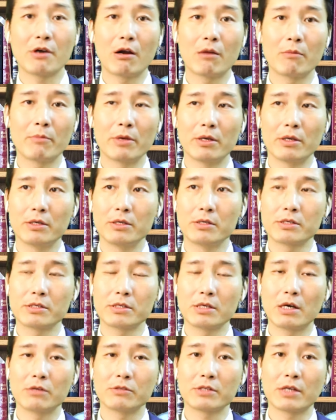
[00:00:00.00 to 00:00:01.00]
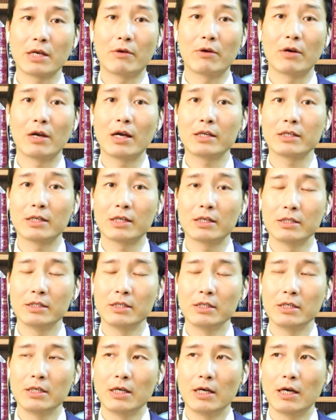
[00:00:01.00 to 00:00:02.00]
Army in South Carolina,
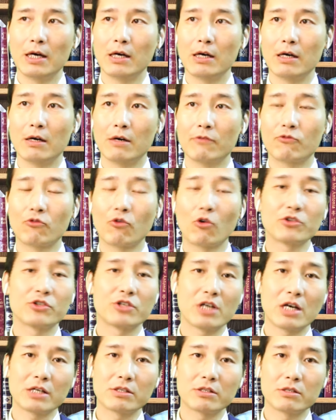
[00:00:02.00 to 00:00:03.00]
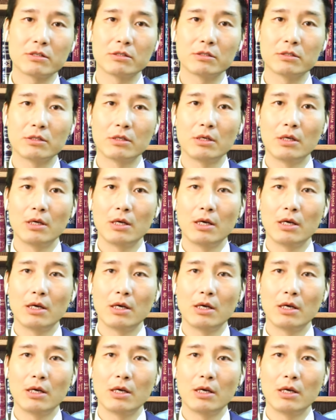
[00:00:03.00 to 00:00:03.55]
Fort Jackson.